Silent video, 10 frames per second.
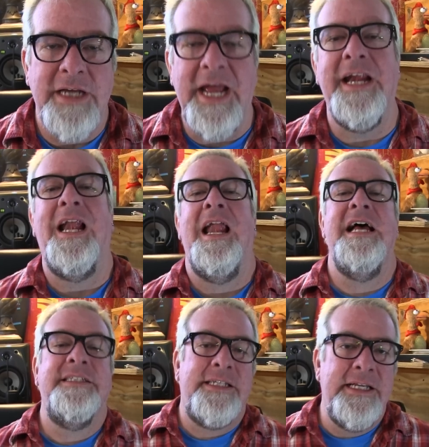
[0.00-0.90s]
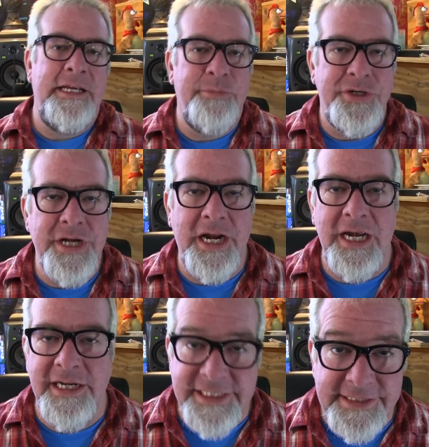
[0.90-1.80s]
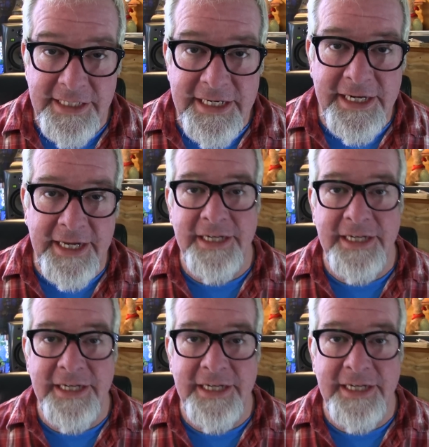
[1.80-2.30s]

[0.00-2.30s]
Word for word: And lastly but not leastly,